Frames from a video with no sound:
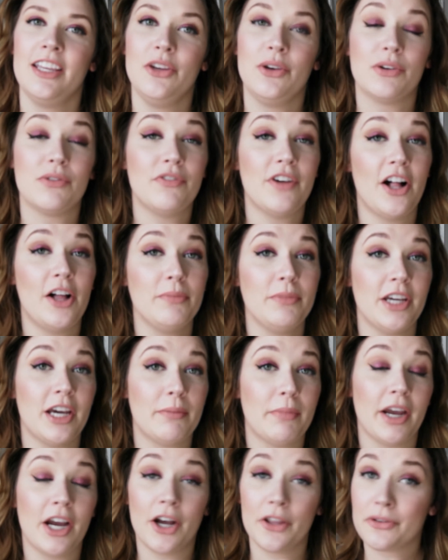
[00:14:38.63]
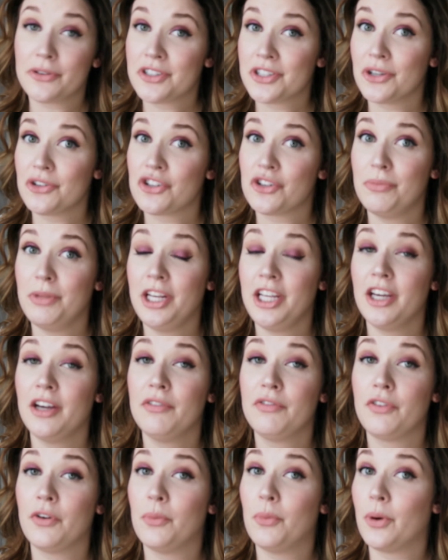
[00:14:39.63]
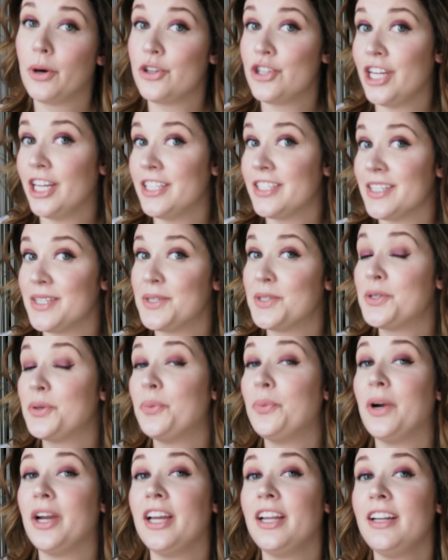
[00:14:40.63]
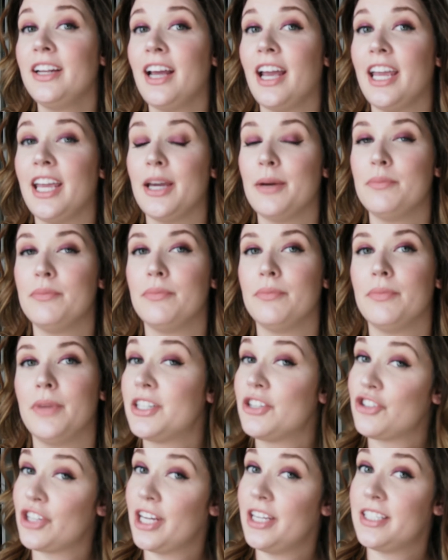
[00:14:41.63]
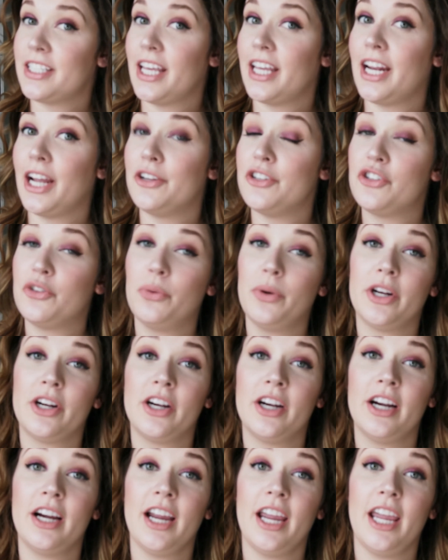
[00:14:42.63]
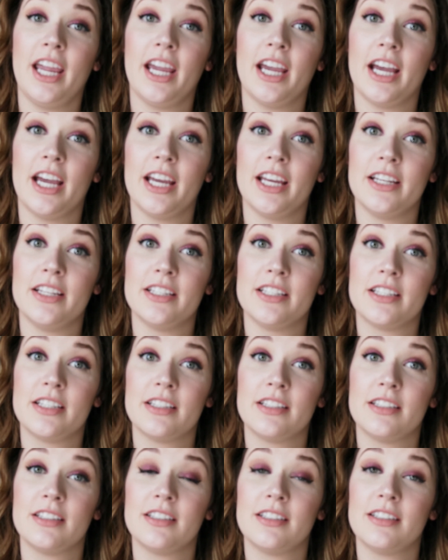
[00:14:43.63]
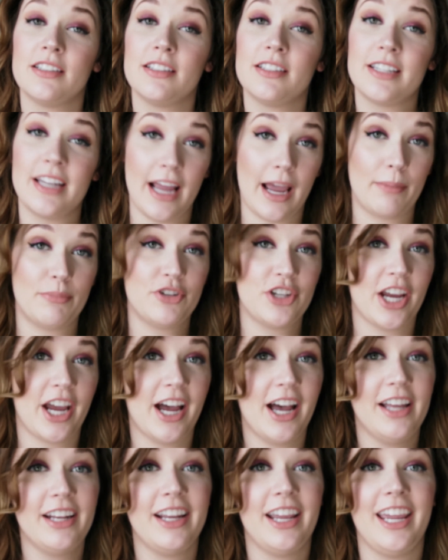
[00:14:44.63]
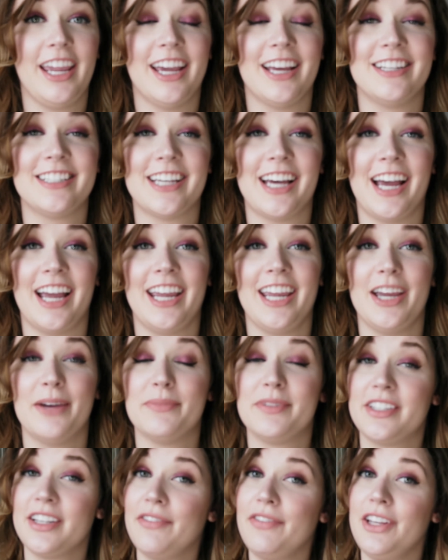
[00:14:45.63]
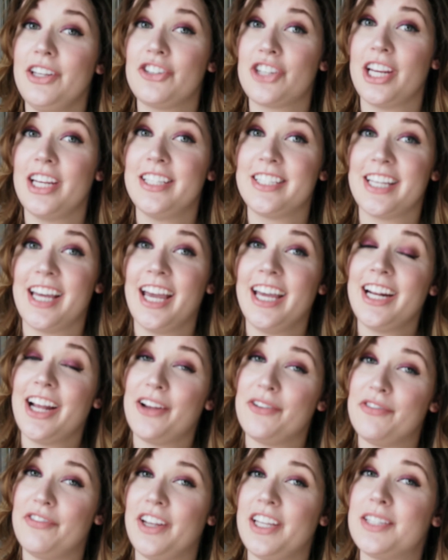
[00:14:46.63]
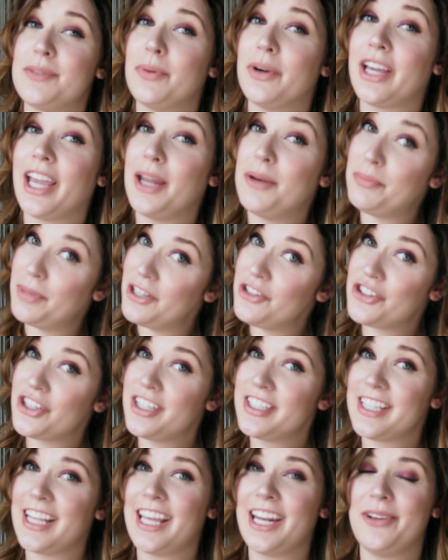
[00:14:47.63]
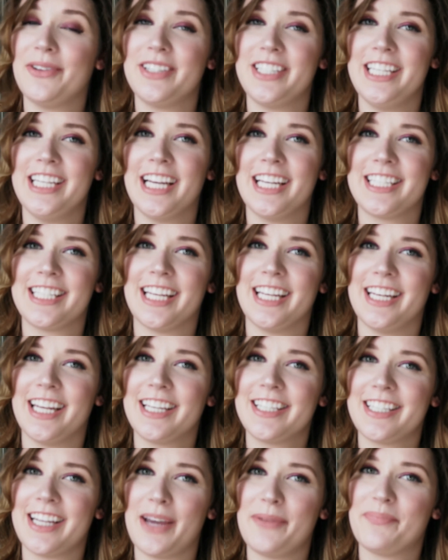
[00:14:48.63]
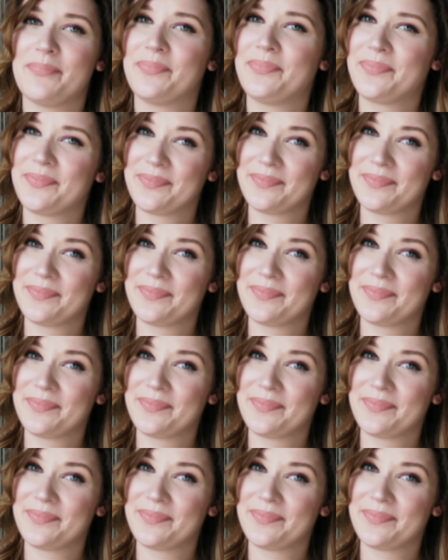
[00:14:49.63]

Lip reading: You can follow me on my other social media for more chances to win. I am Mrs. Shiny Side on Twitter and Snapchat, and I am Stephanie Shiny Side on Facebook and Pinterest, and I will see you guys again next time.